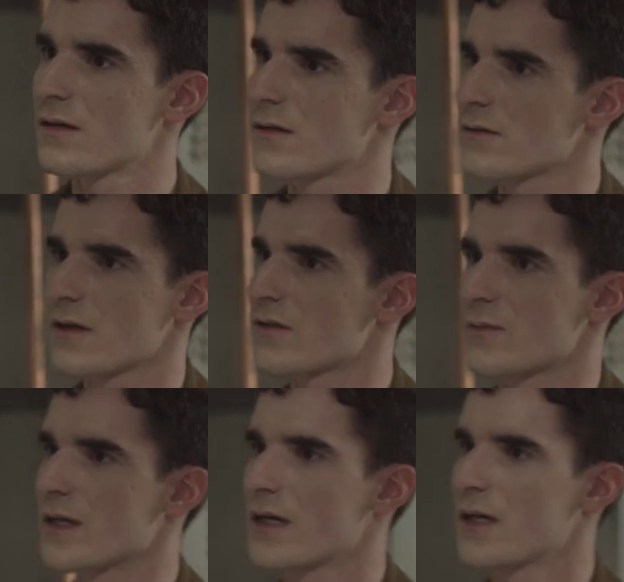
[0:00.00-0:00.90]
Don't
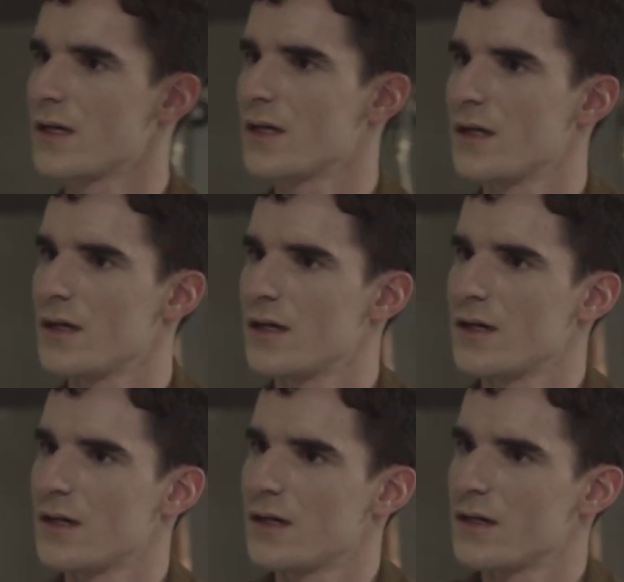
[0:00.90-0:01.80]
touch me.
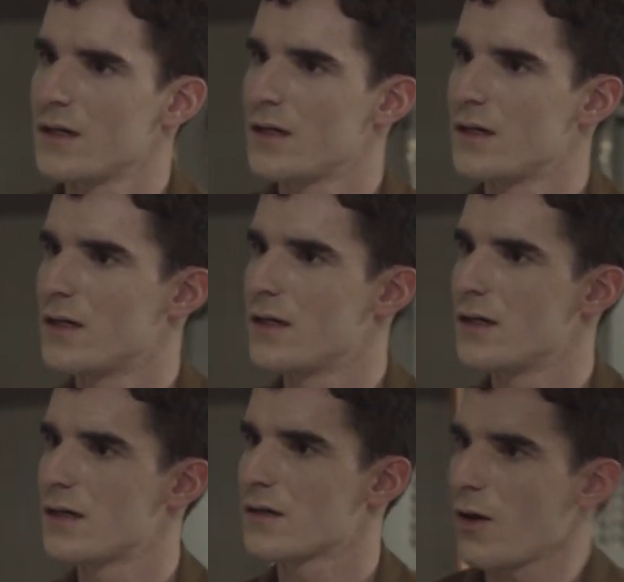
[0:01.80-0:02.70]
Sam,
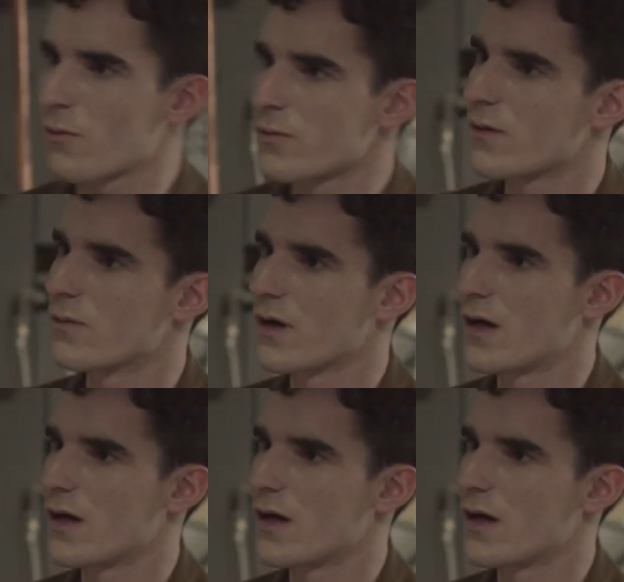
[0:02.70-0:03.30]
come on. No, no.